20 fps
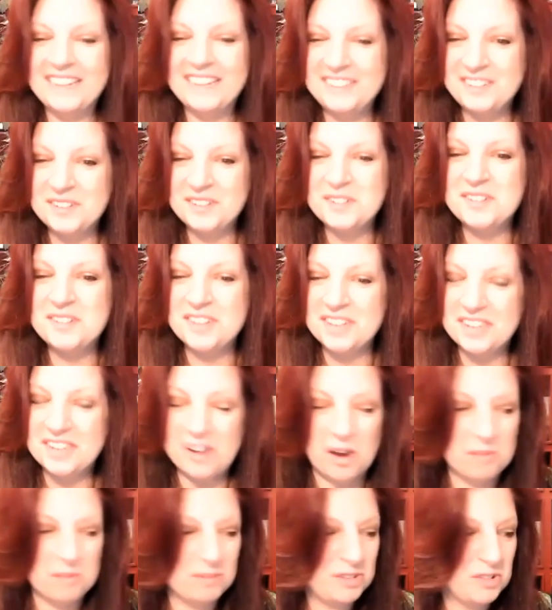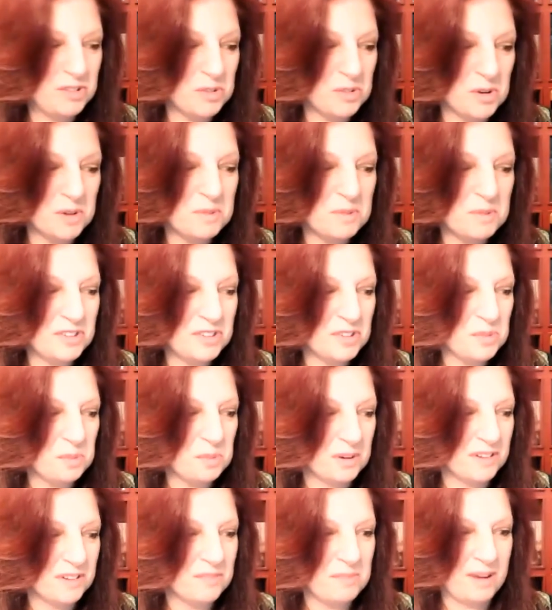you did Enjoy, which is
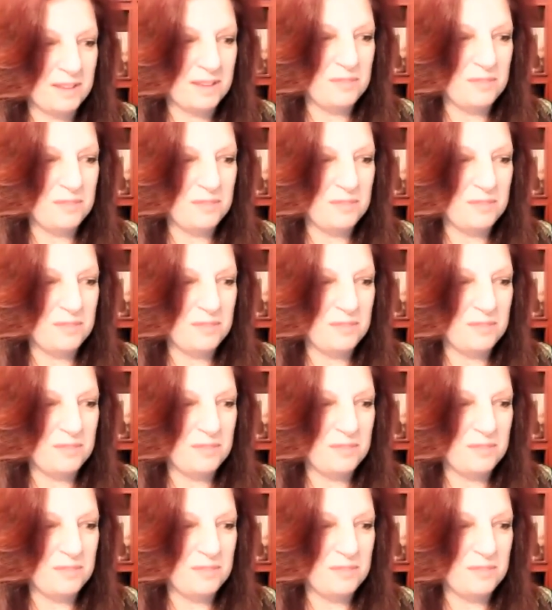one of